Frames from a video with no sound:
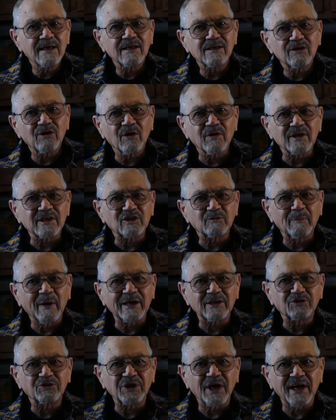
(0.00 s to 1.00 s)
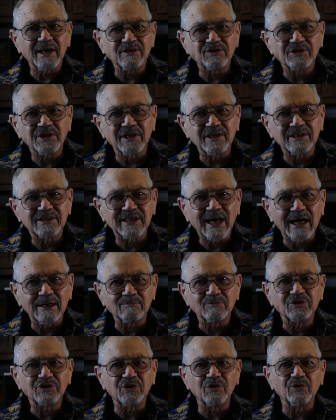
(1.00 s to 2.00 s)
Don't expect change
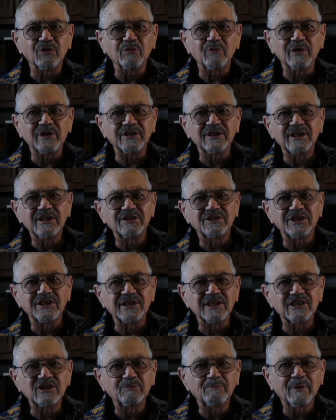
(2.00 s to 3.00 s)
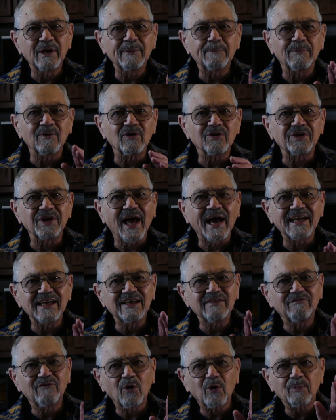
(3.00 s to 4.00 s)
anytime soon when D.C. is peopled
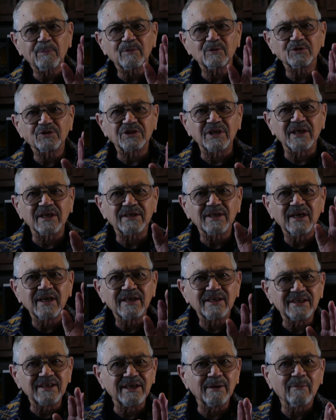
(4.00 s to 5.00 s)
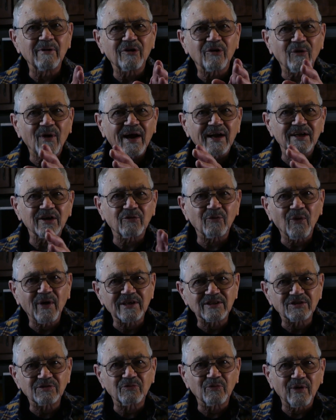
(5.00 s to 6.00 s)
94% Democratic
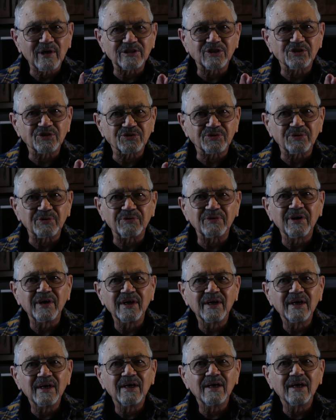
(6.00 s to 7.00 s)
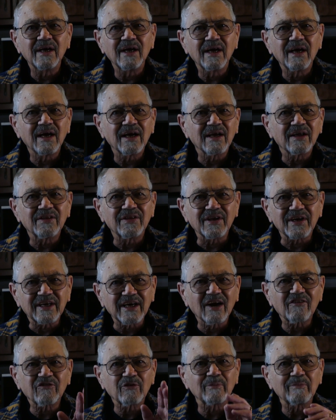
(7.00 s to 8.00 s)
registered. The
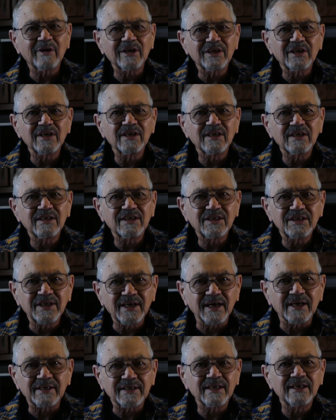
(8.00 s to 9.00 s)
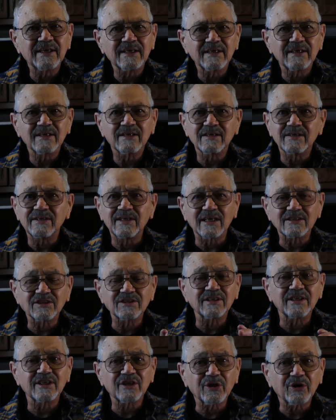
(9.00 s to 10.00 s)
government tit
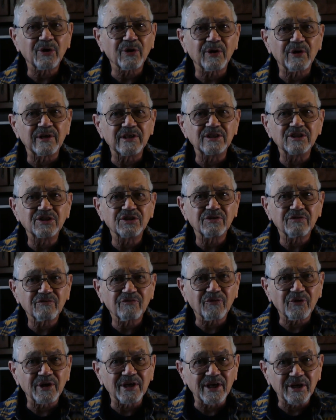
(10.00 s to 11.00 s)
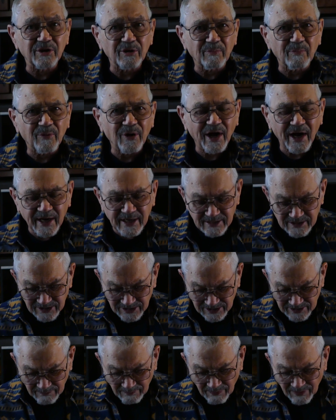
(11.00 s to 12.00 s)
doesn't encourage free
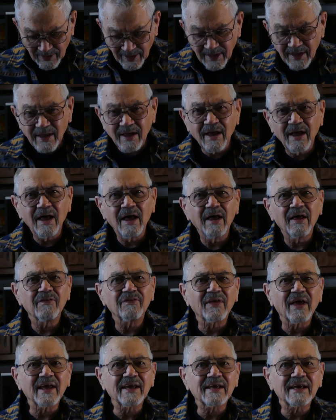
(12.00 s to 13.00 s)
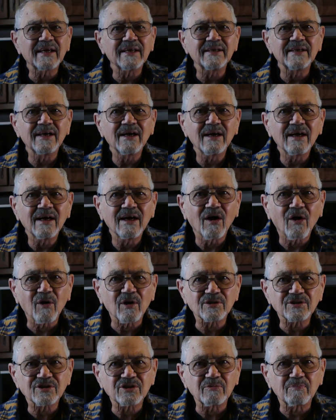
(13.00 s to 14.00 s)
enterprise. Thinking
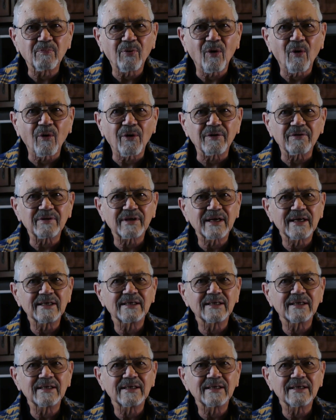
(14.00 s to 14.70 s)
or support,